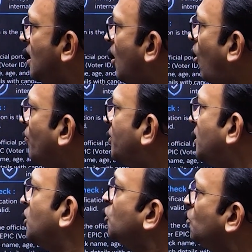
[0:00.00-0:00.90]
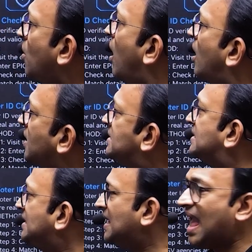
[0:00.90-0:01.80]
on the
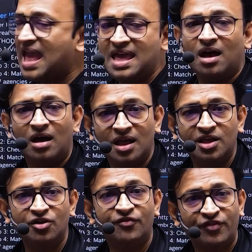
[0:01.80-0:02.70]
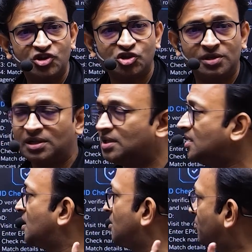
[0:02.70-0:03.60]
UIDAI official
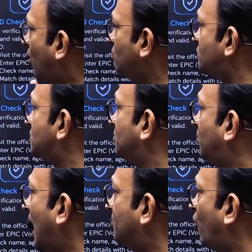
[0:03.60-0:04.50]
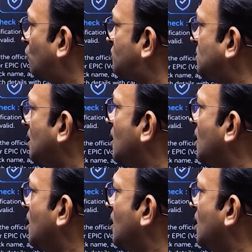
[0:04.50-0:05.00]
post and portal,